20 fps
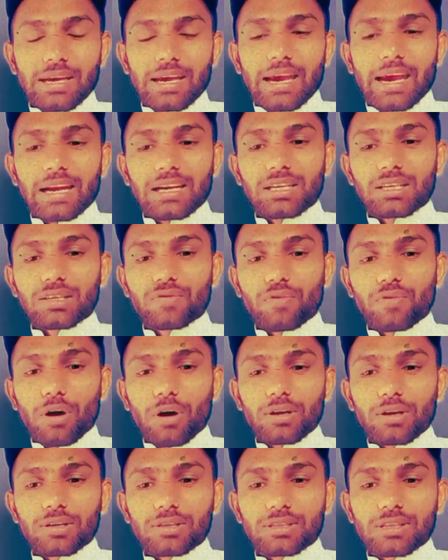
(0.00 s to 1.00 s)
and it
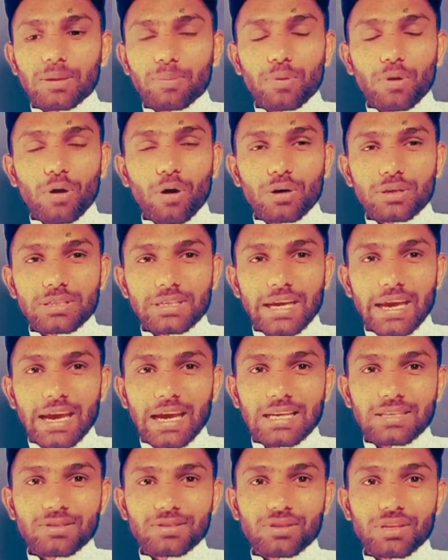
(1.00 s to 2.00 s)
follows the plot
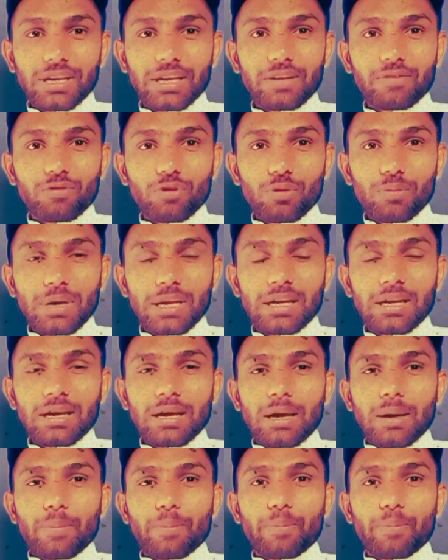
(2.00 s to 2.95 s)
as three women